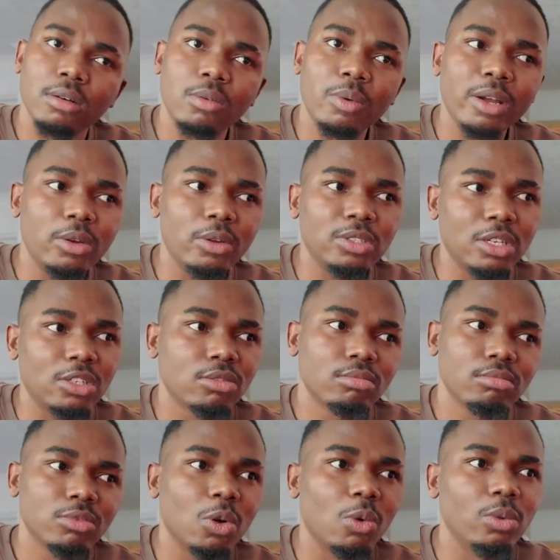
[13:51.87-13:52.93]
why not
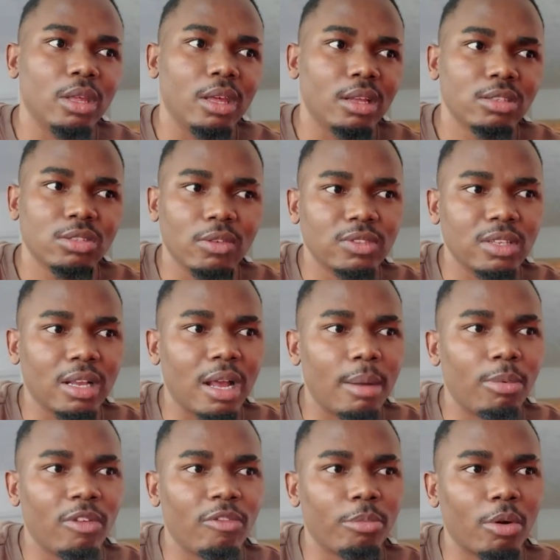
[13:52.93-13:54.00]
just go there, solve a
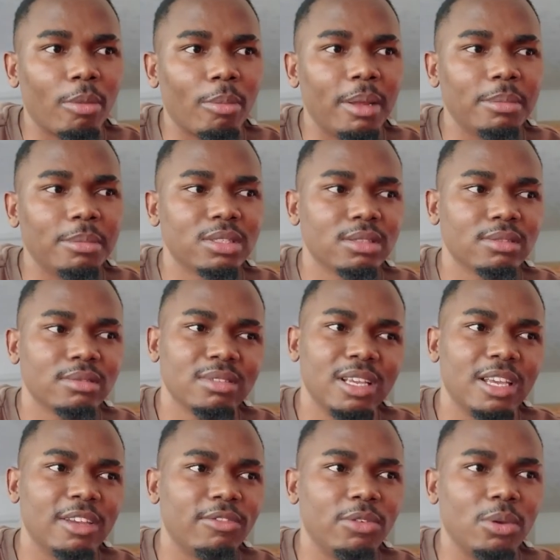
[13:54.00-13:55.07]
couple of problems
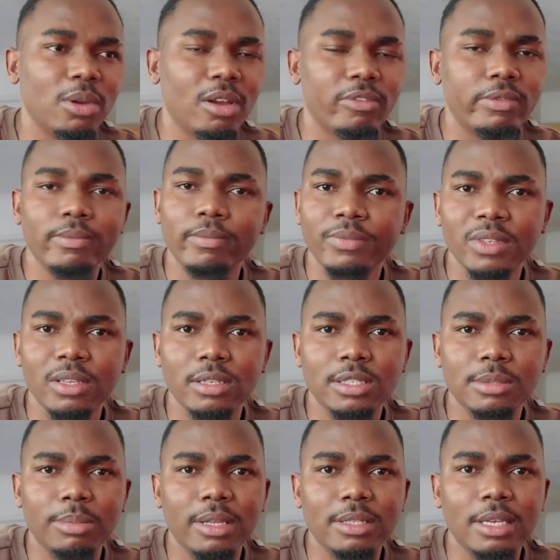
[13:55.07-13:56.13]
if you have
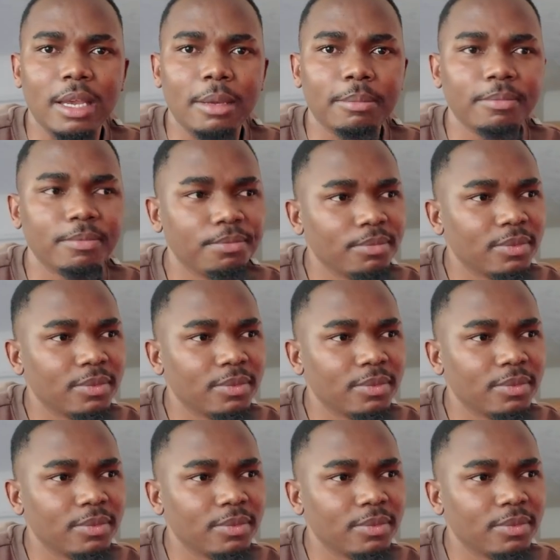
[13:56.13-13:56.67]
spare time.